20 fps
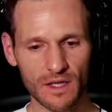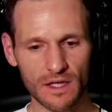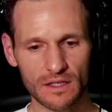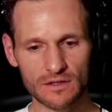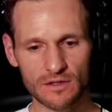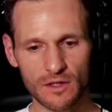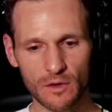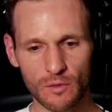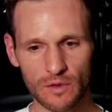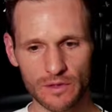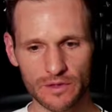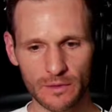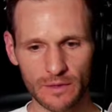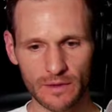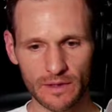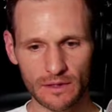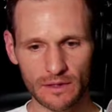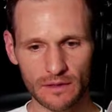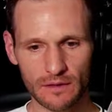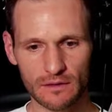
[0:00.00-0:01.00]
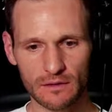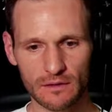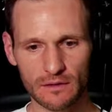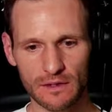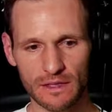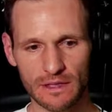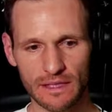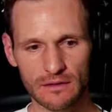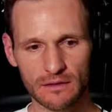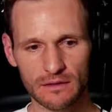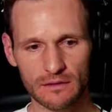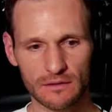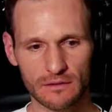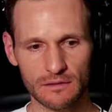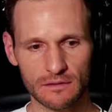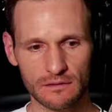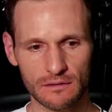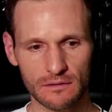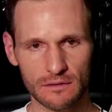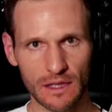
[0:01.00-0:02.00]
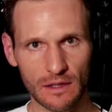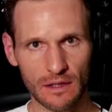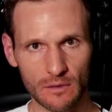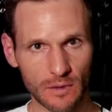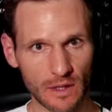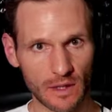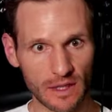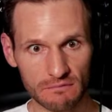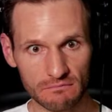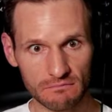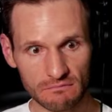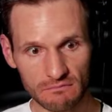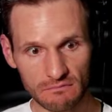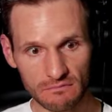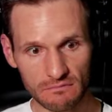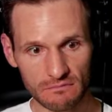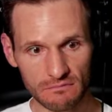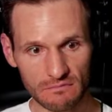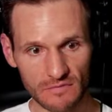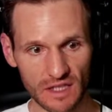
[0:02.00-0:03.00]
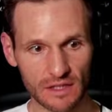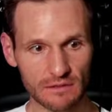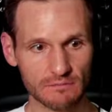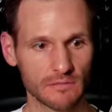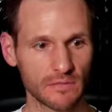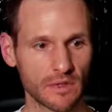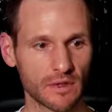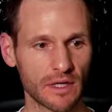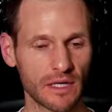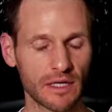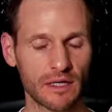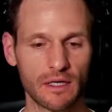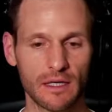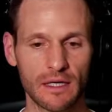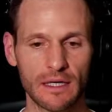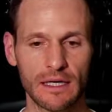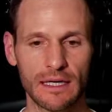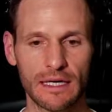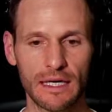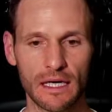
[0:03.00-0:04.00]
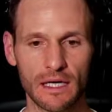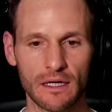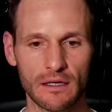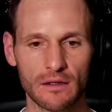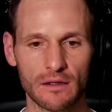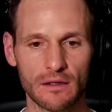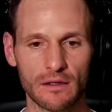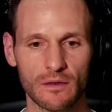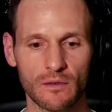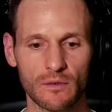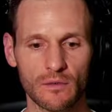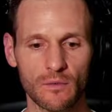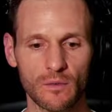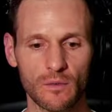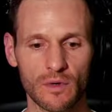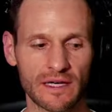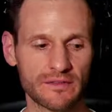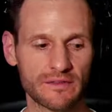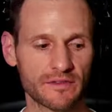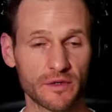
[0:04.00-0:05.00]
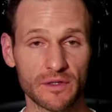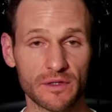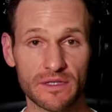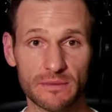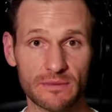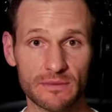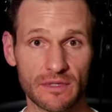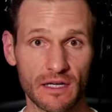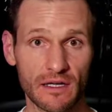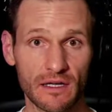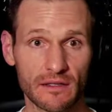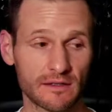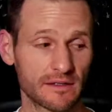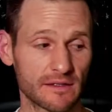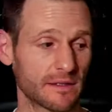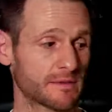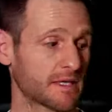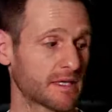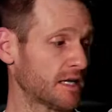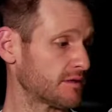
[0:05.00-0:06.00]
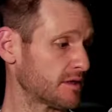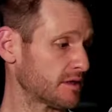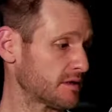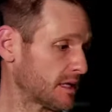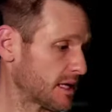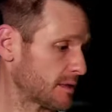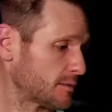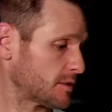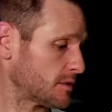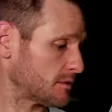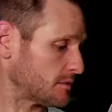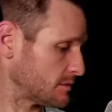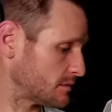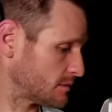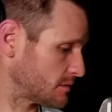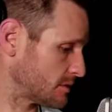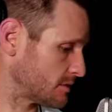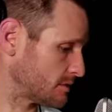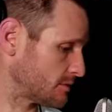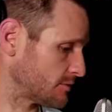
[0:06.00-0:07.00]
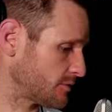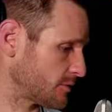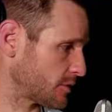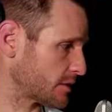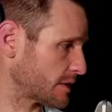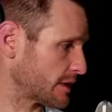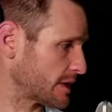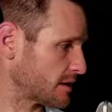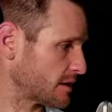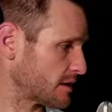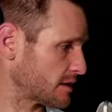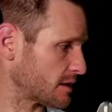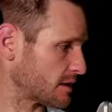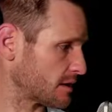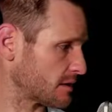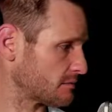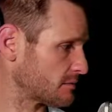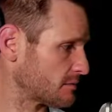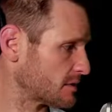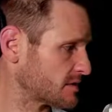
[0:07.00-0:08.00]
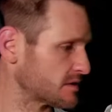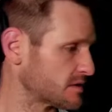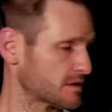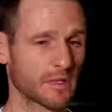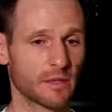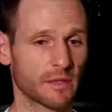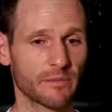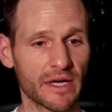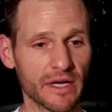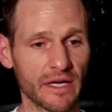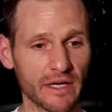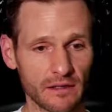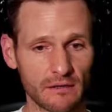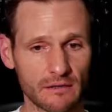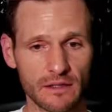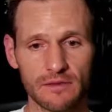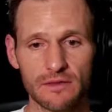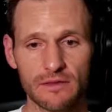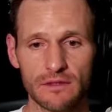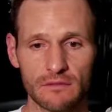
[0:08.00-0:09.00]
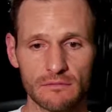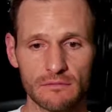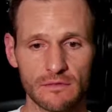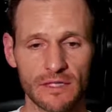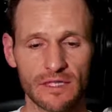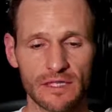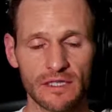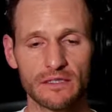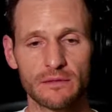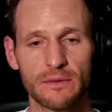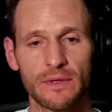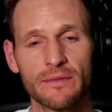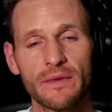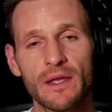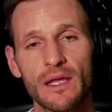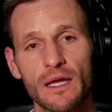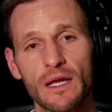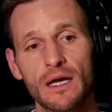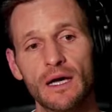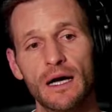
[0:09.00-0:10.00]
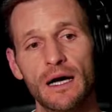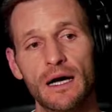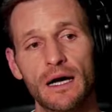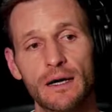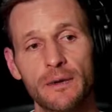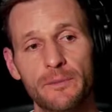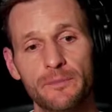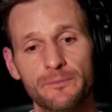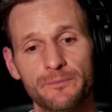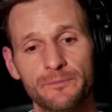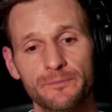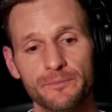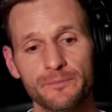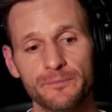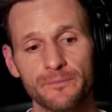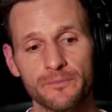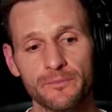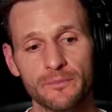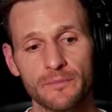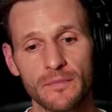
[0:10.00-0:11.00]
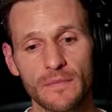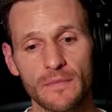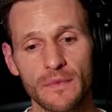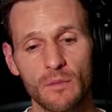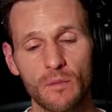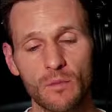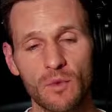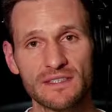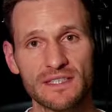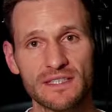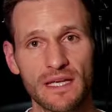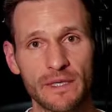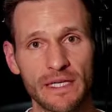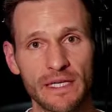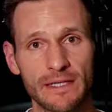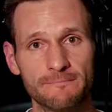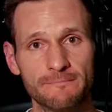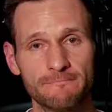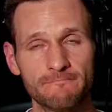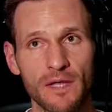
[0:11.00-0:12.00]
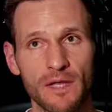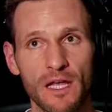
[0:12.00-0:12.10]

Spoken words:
So we're doing it our way, right? Okay. We're going to have to do a deep dive on AIMA4e, and it's in my bag. I don't have it right next to me. What does that mean?